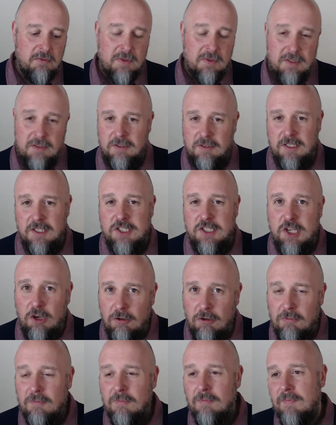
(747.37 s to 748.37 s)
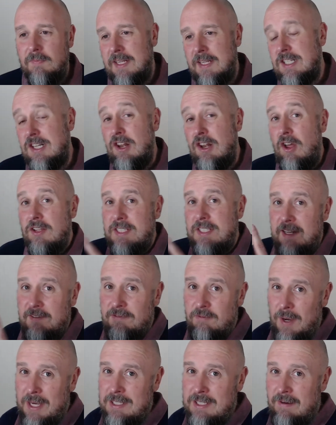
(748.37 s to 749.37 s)
There's lots of
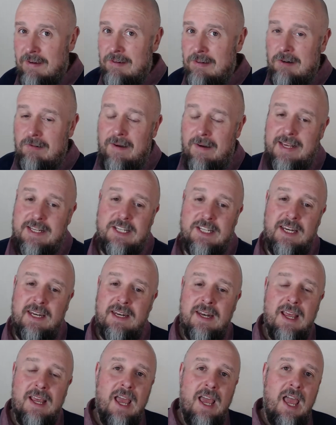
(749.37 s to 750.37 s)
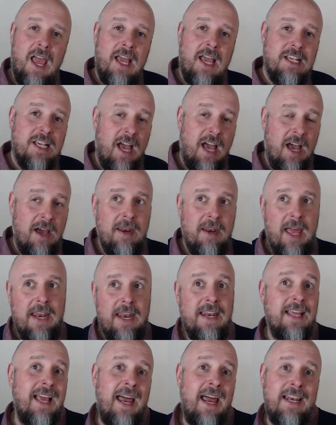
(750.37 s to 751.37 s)
different ways of error correcting. And
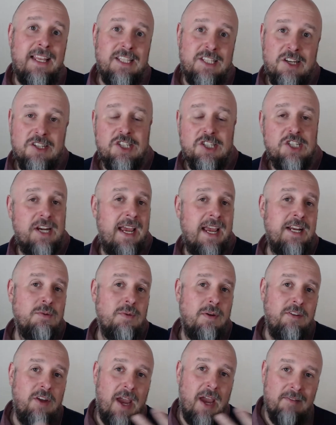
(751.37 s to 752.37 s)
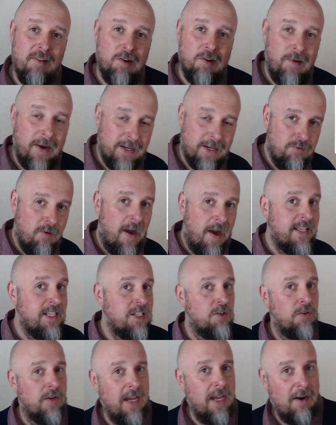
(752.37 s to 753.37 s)
it does change whether you error correct
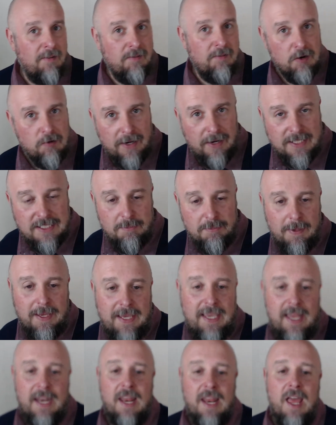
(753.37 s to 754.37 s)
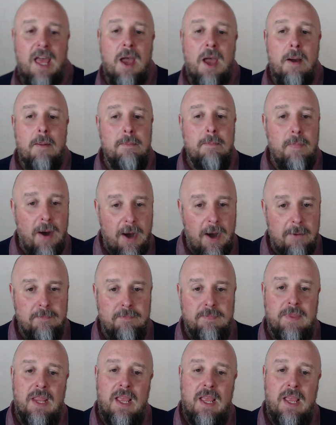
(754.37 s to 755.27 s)
writing or you error correct speaking. But